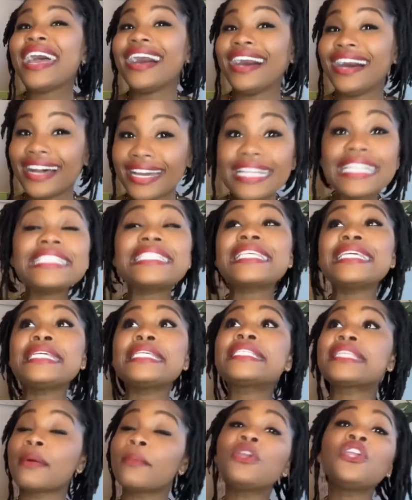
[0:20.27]
Honestly,
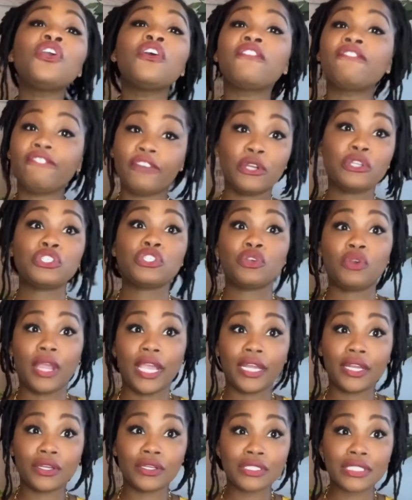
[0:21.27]
some of your first
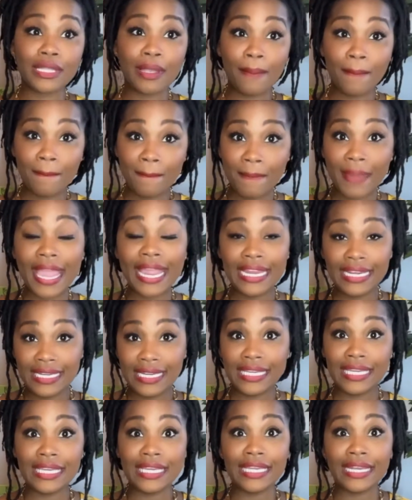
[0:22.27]
graders may
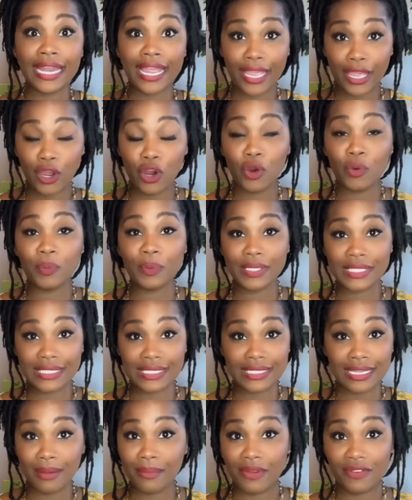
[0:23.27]
need help with
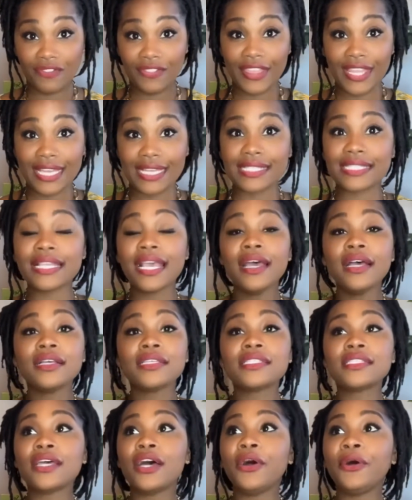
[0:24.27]
some of this.
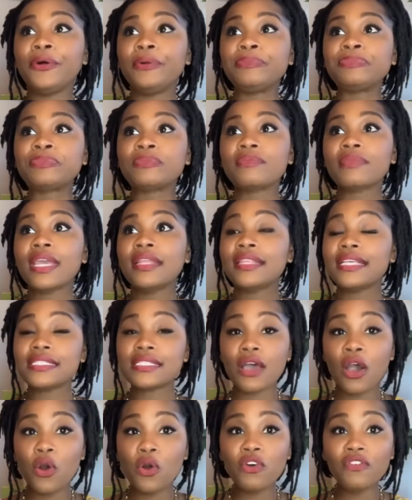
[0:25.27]
So this
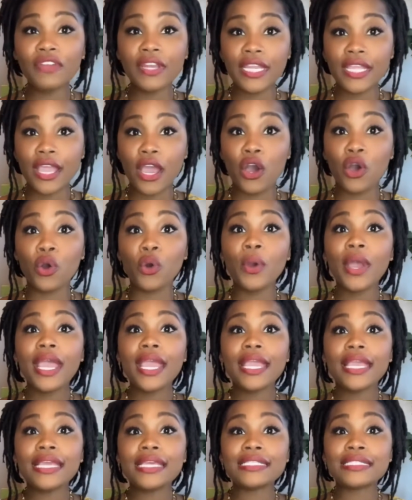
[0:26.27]
whole video
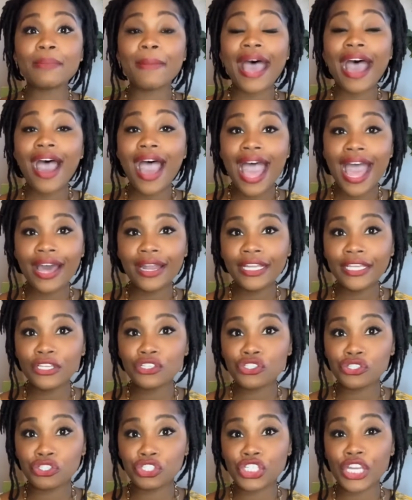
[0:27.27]
is about how to
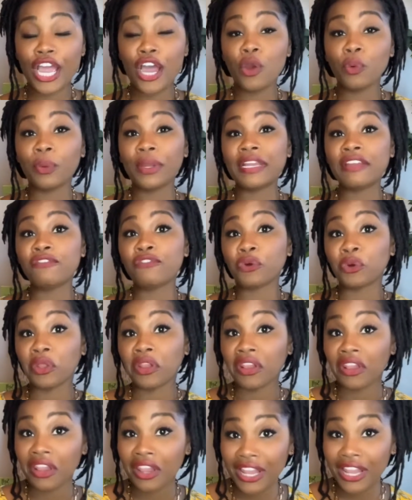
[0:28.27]
get your child ready for
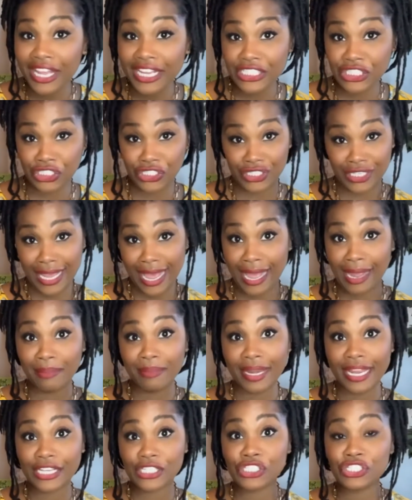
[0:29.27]
lunchtime
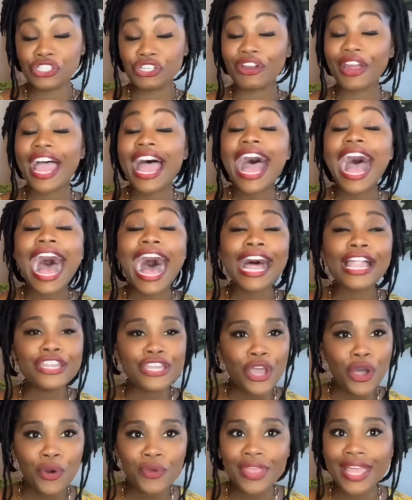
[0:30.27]
next year. I
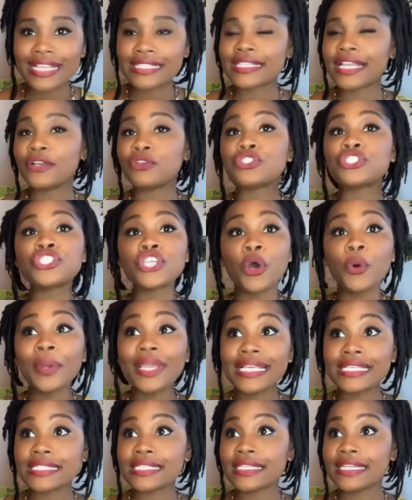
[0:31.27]
know that sounds so
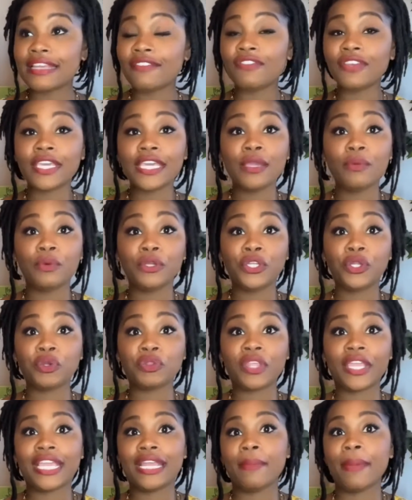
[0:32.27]
insignificant when you're
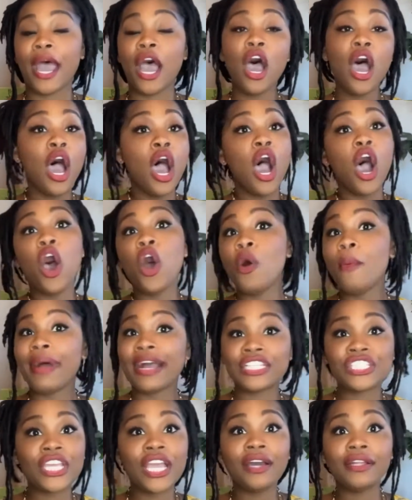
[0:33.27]
thinking about, oh, my
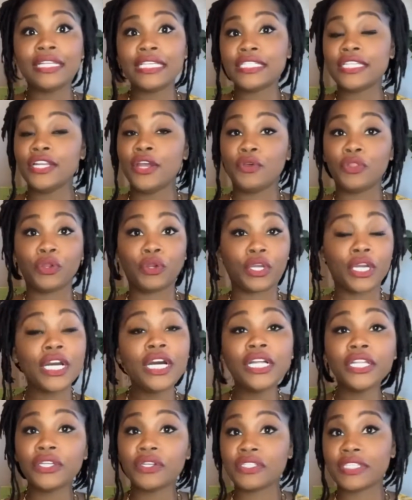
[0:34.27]
child needs to know their
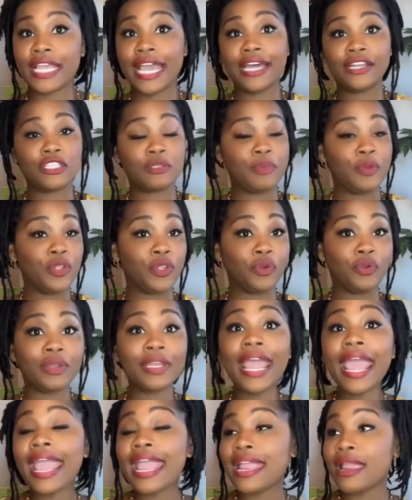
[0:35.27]
colors and how to spell their
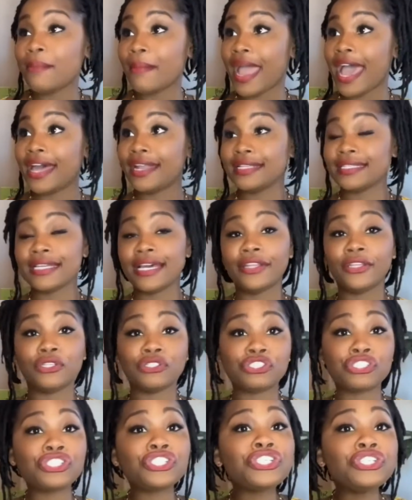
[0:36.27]
name and how to tie their
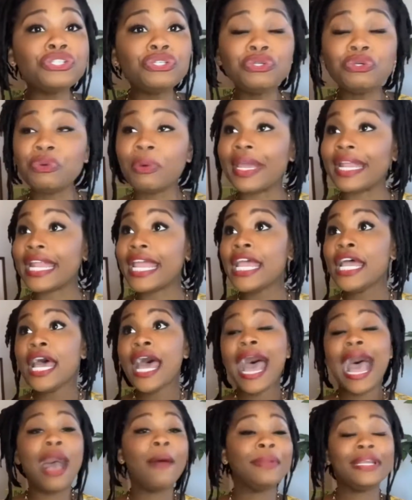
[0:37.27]
shoe and
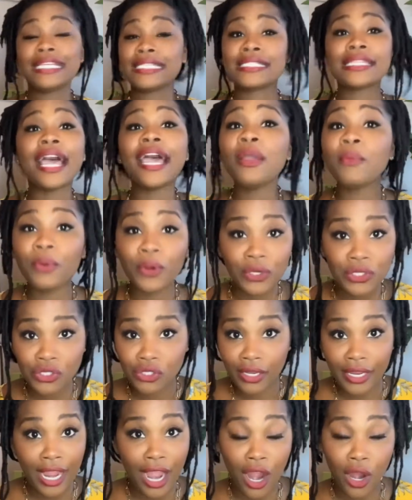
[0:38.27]
how many sight words do
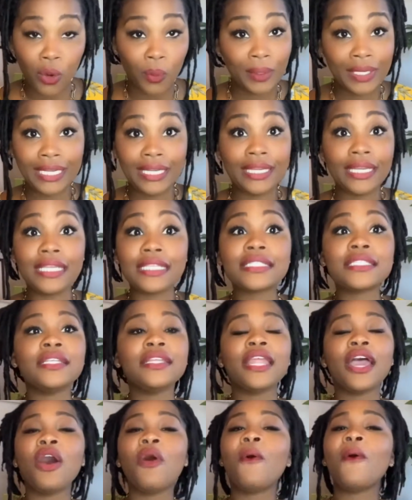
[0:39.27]
they already need to
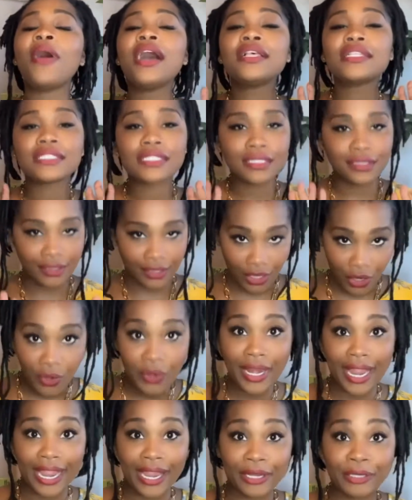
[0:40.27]
know. Slow
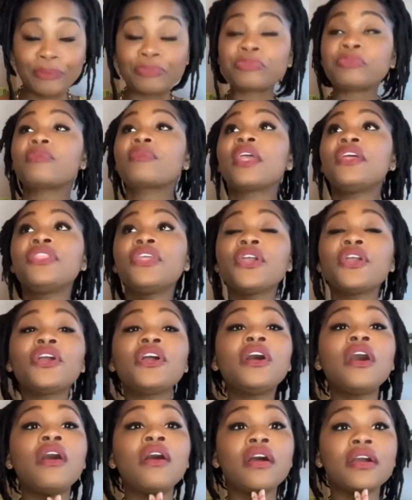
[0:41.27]
down. There
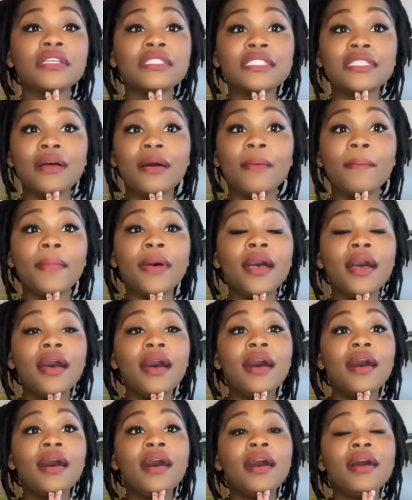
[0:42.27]
are some
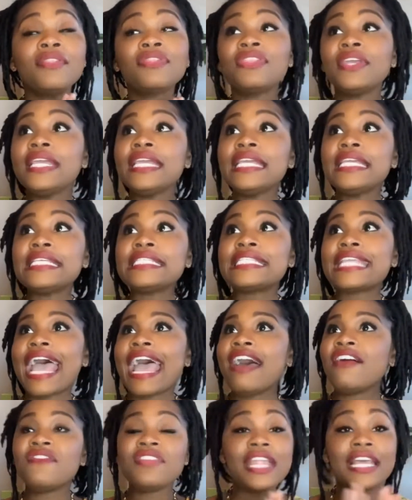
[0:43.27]
things that
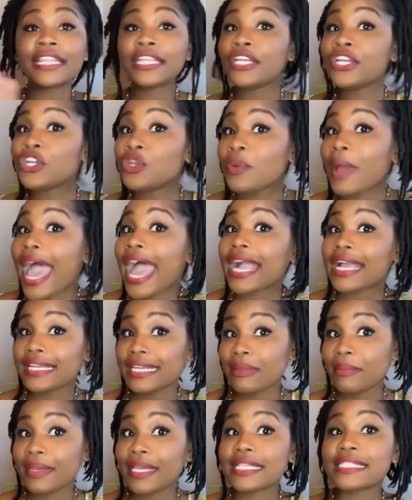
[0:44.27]
have nothing to do with
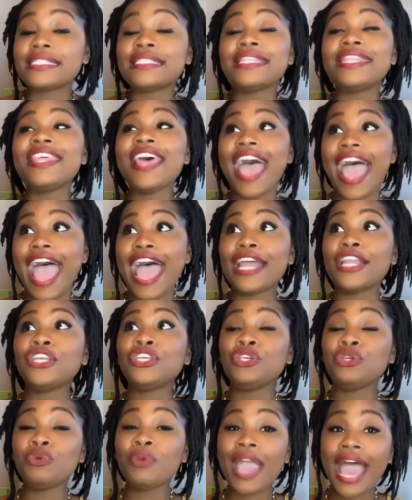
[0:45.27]
academics that
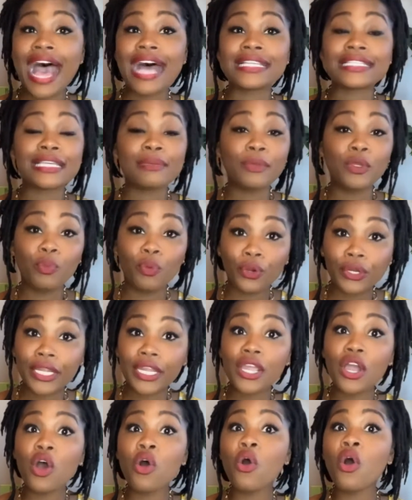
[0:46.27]
you guys can be
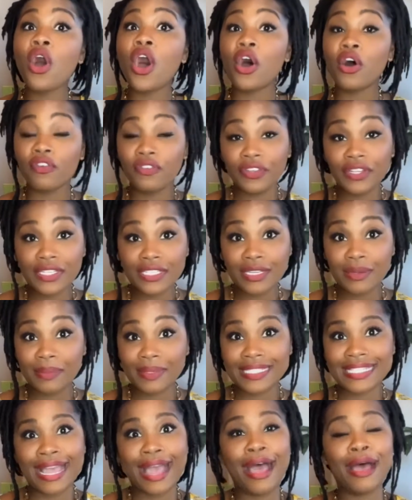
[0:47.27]
working on over the
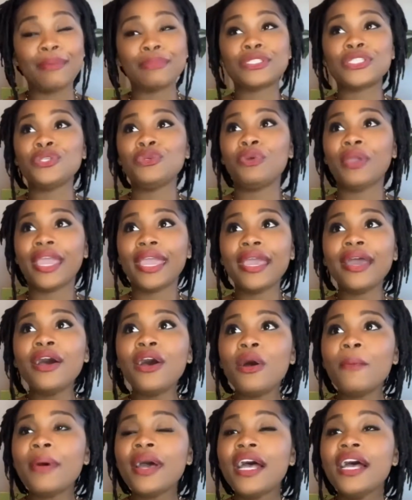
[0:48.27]
summertime to
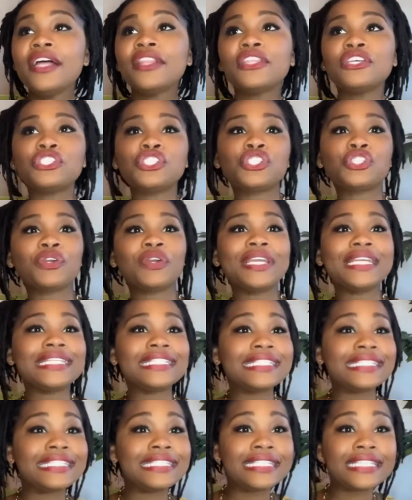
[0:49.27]
help the
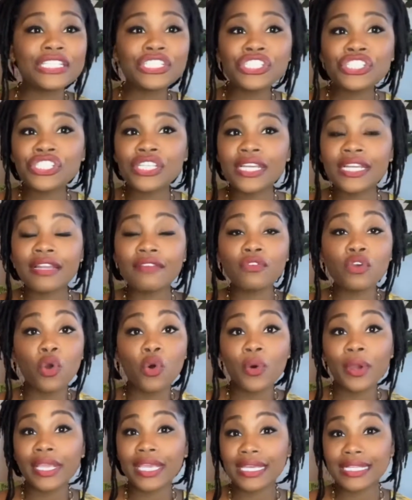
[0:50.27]
transition of
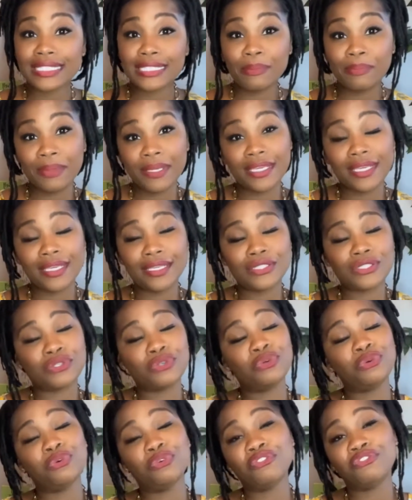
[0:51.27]
going into big kid
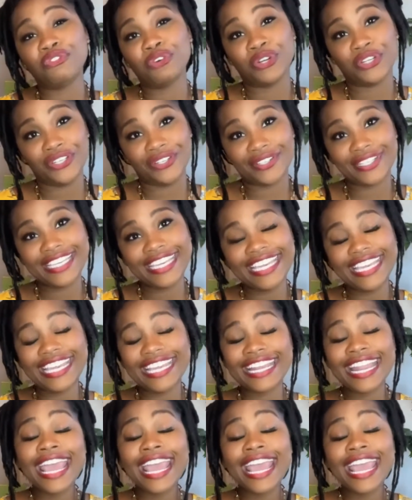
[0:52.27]
school for your kid.